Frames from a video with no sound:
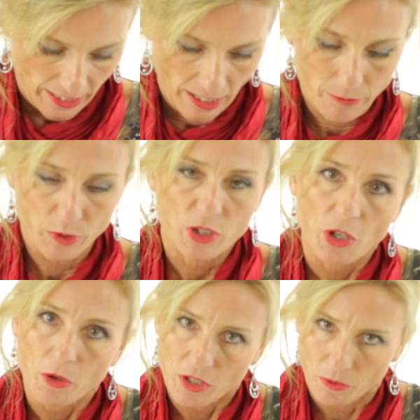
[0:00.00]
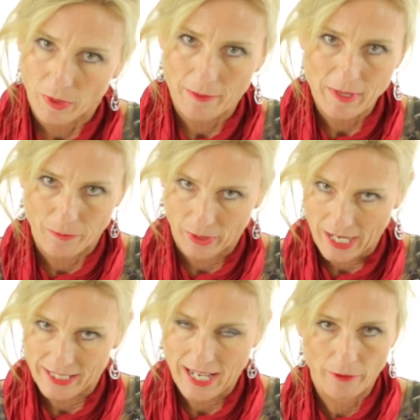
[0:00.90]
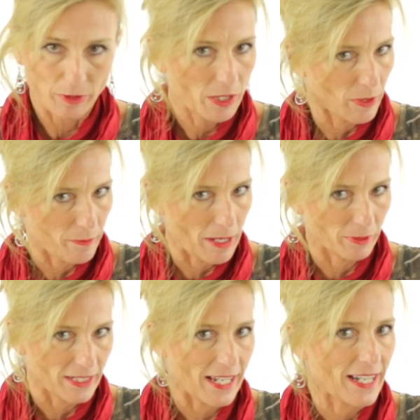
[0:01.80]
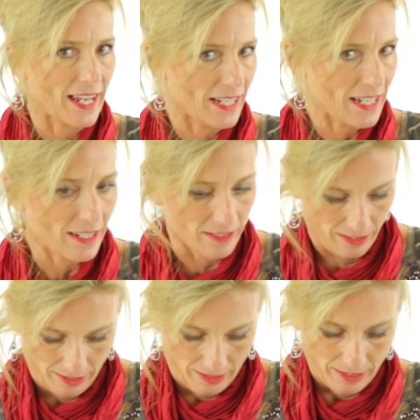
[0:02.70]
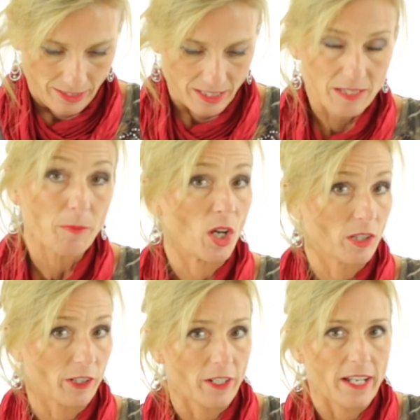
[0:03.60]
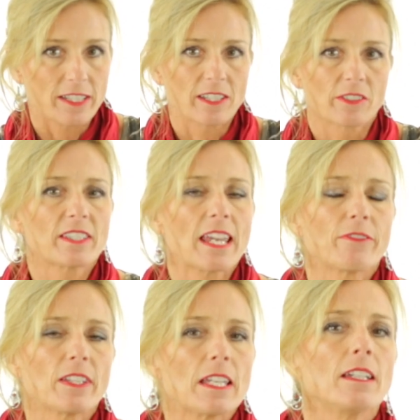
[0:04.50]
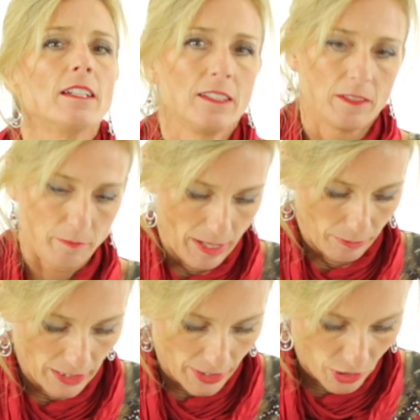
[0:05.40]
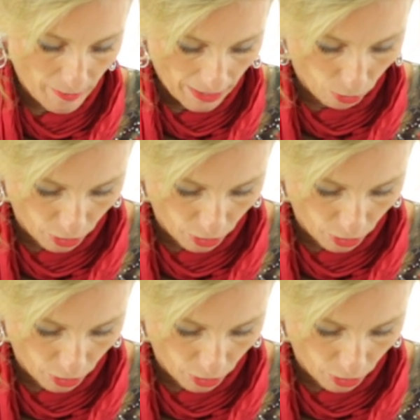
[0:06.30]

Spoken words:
and I will show you what I mean when I say I really wouldn't be able to get any smaller and still safely be able to undo my